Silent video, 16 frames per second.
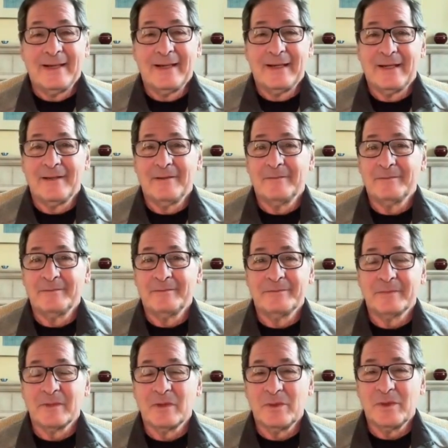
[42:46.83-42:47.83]

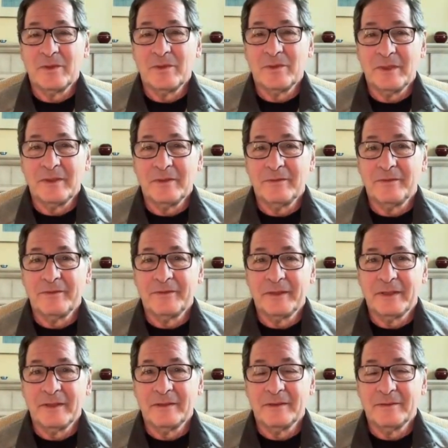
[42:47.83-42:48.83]
We've
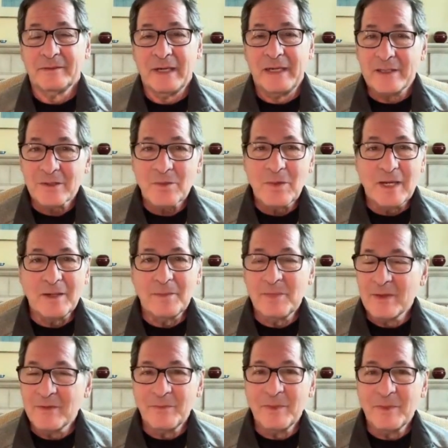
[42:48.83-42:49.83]
raised quite a
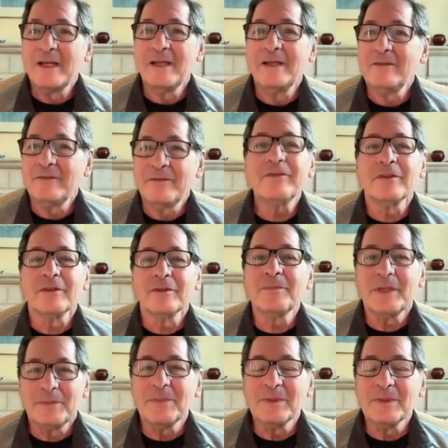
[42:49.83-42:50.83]
bit of money for
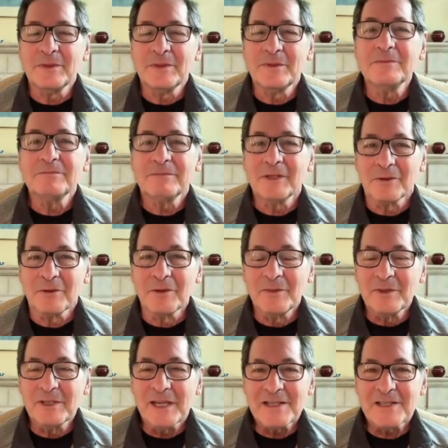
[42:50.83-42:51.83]
people who
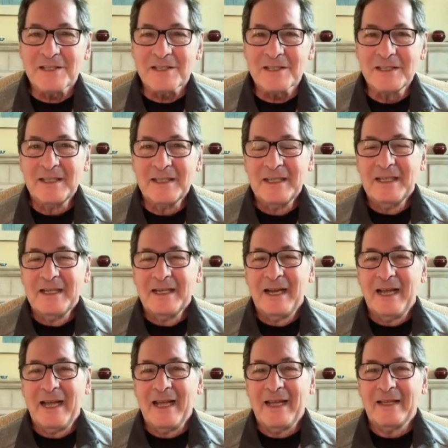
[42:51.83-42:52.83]
agree with us.
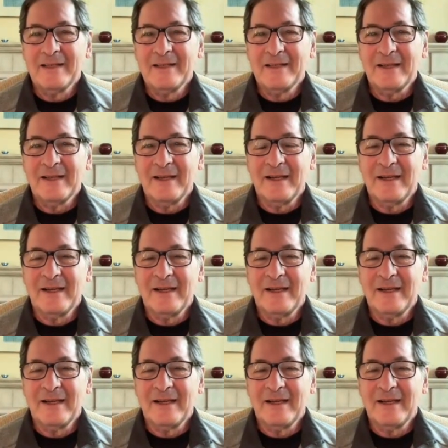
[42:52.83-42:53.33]
And